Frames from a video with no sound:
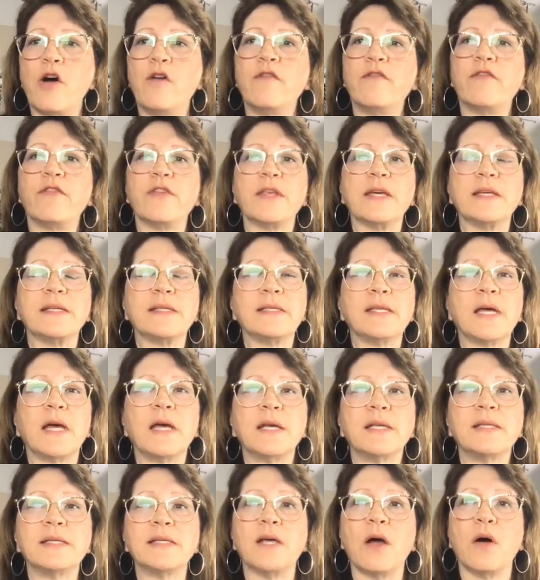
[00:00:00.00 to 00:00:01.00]
own for this.
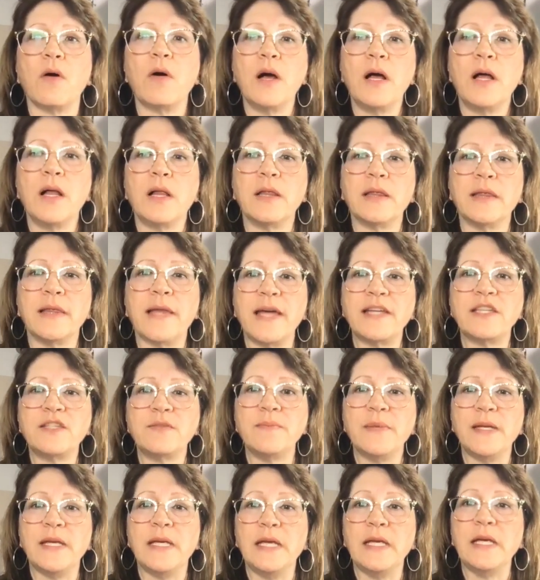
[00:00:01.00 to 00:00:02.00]
So let
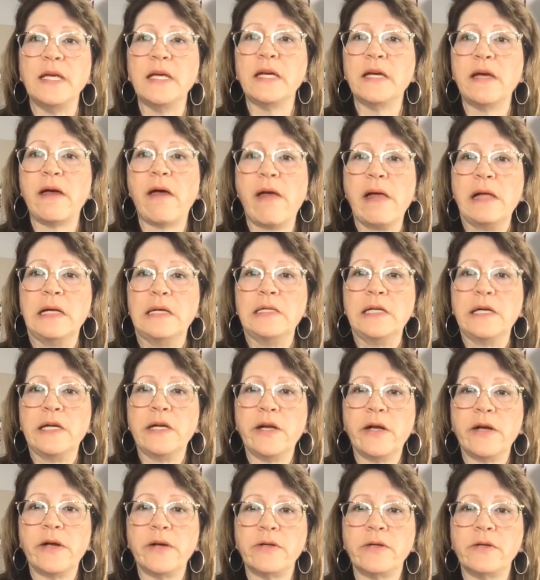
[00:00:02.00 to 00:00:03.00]
me
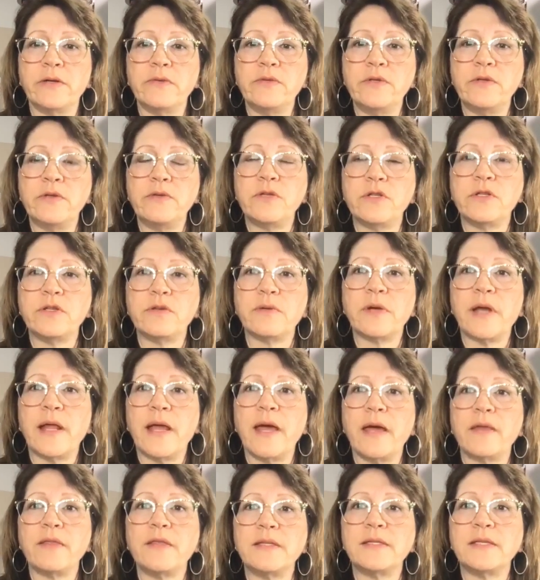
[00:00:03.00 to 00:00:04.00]
do, do, do. I'm going
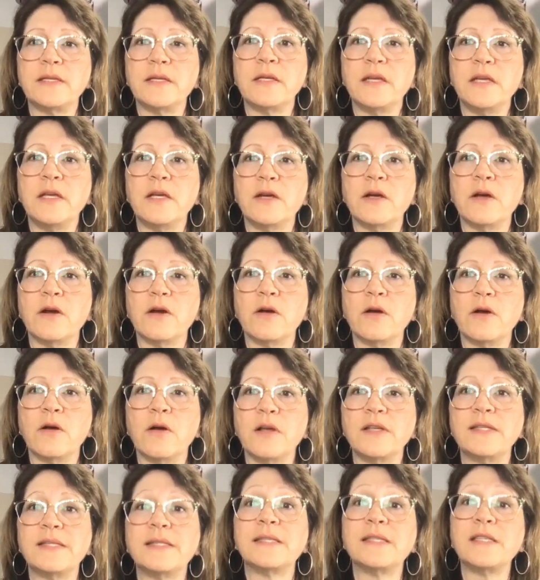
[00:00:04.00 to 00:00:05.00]
to add this in here.
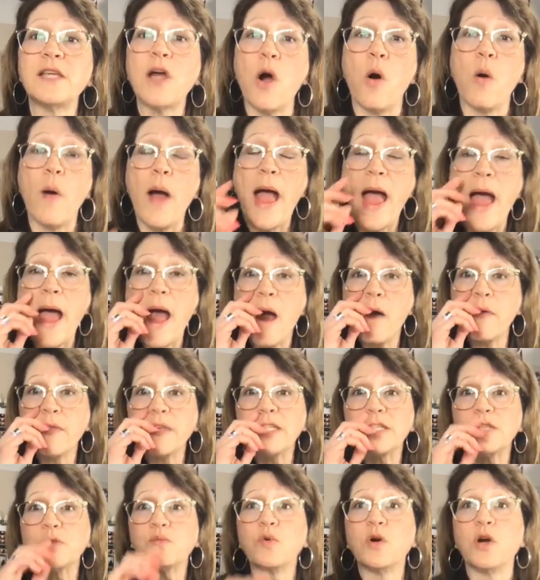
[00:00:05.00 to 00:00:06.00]
So, how
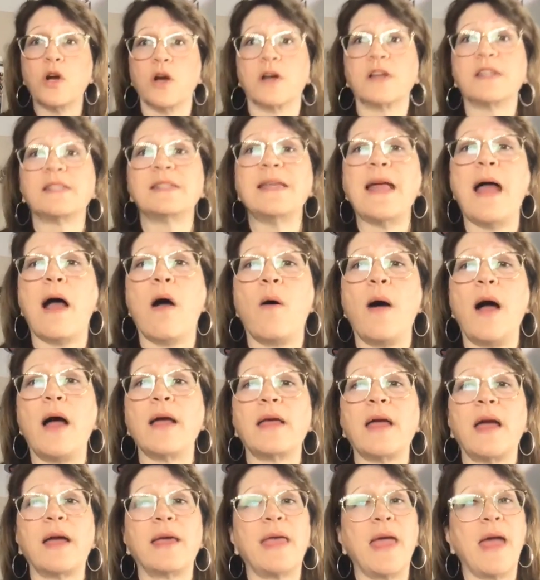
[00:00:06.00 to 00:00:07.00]
this works. Now, I,
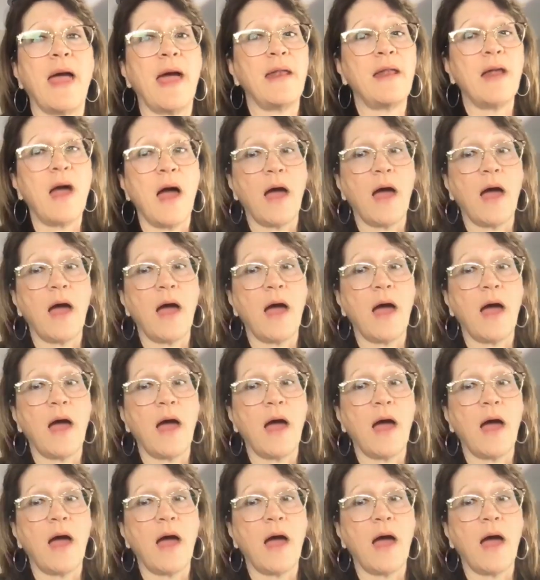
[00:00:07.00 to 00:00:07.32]
again,